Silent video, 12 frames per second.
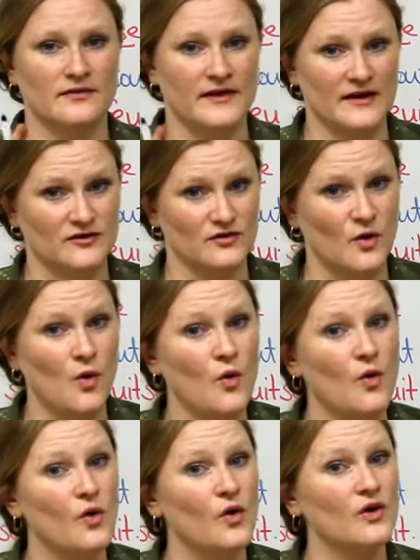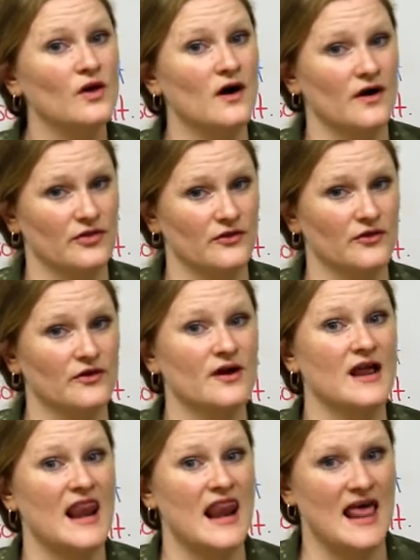That's a whole other
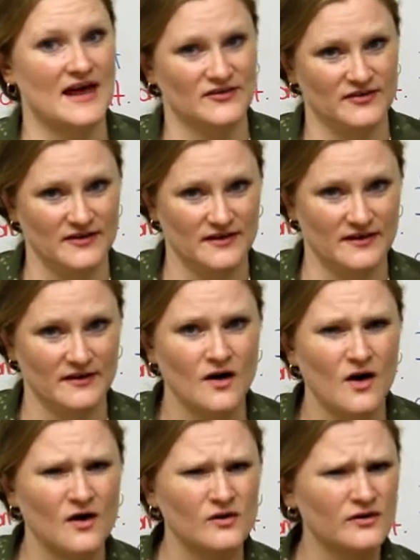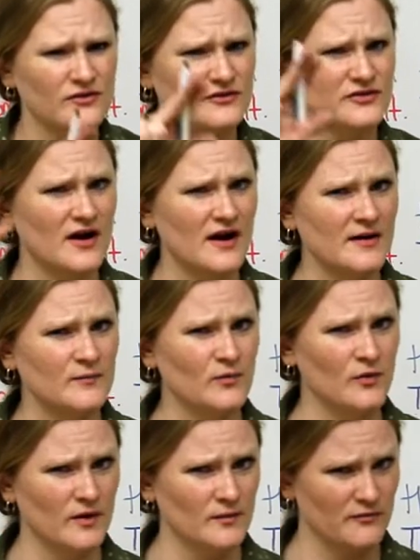lesson, a whole other time
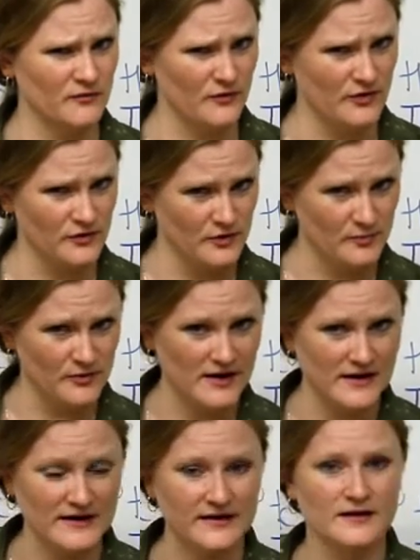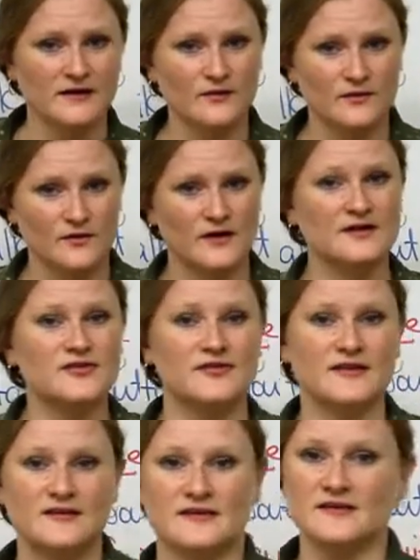warp for your brain. We're going to
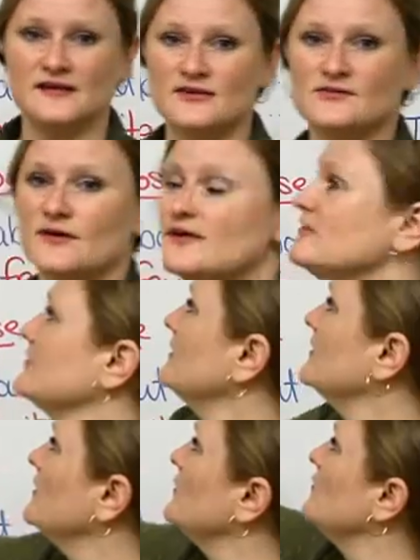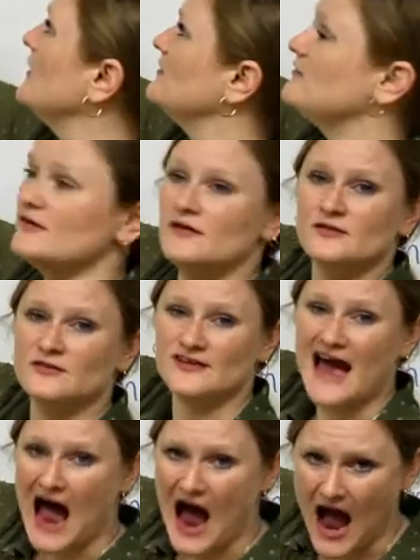stick to these ones. When to use
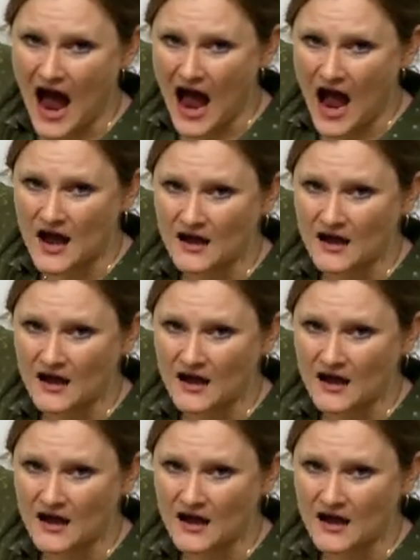a,